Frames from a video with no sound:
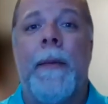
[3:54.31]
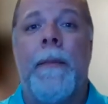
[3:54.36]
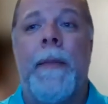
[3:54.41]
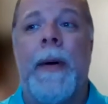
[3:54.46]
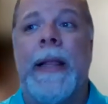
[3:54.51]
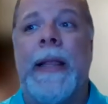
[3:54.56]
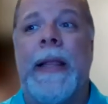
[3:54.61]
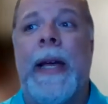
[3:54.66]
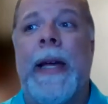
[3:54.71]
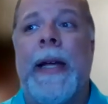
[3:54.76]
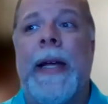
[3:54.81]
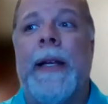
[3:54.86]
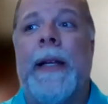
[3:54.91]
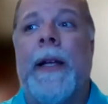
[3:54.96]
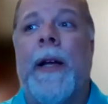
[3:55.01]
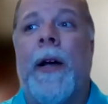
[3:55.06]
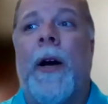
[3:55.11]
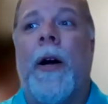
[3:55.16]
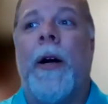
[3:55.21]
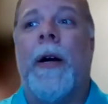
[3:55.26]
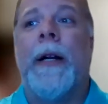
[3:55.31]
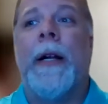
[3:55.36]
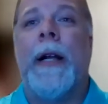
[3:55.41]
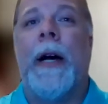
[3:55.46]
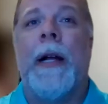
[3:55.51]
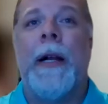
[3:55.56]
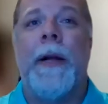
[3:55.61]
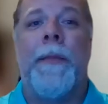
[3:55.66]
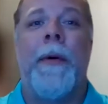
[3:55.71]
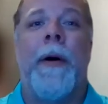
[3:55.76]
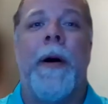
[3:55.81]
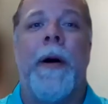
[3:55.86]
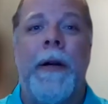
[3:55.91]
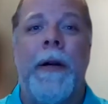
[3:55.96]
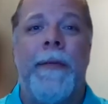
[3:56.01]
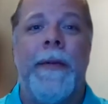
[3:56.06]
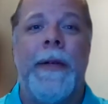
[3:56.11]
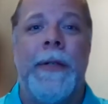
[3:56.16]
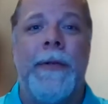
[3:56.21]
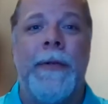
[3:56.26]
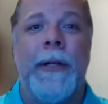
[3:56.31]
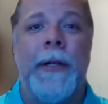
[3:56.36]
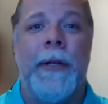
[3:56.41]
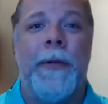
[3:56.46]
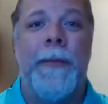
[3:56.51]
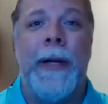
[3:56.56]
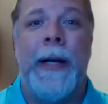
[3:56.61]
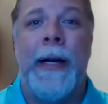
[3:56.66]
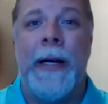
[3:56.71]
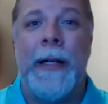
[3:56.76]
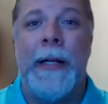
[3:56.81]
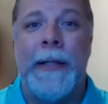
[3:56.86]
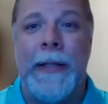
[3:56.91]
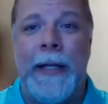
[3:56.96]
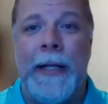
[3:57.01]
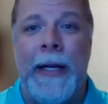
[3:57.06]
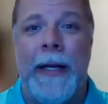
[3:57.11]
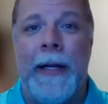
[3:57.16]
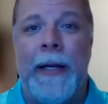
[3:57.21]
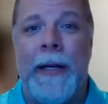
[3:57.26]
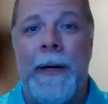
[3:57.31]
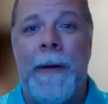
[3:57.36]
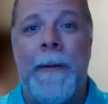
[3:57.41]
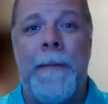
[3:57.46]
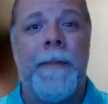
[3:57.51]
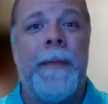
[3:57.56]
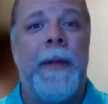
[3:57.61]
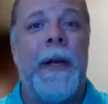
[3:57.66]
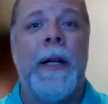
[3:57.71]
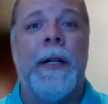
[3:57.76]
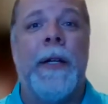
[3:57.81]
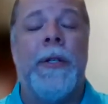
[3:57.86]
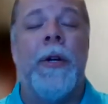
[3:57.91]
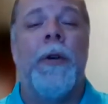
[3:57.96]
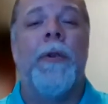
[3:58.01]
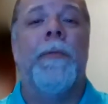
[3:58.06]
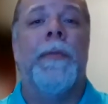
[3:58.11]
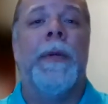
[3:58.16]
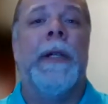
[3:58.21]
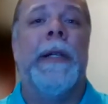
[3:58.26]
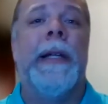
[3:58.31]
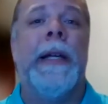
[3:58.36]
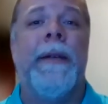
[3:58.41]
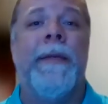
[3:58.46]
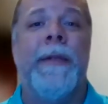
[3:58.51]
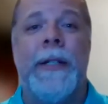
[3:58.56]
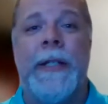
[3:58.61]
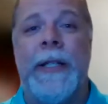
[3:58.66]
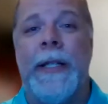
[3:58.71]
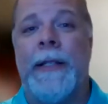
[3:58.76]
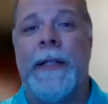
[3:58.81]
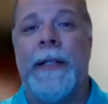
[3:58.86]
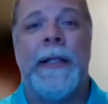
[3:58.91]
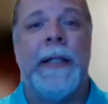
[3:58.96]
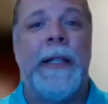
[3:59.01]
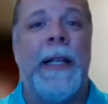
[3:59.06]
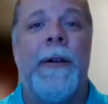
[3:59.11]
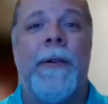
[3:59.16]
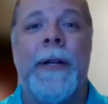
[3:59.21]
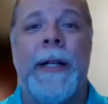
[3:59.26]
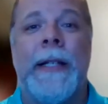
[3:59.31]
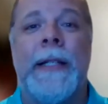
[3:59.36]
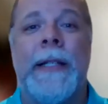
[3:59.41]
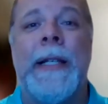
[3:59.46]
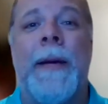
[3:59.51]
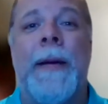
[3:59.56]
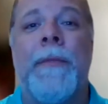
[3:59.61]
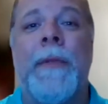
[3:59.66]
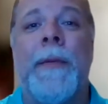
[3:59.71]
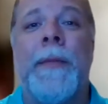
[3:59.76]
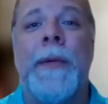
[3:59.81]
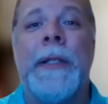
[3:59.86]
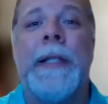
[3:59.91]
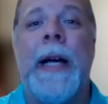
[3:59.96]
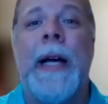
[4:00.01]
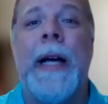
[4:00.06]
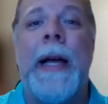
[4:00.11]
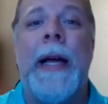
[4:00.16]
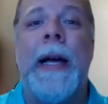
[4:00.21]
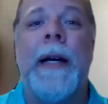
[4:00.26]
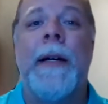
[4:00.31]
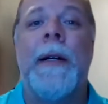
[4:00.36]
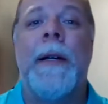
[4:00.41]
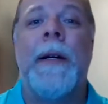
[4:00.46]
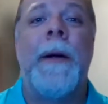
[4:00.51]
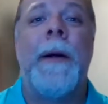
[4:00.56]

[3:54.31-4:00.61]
but they are not a part of Israel because they uh, don't believe in Jesus, they don't accept the Messiah,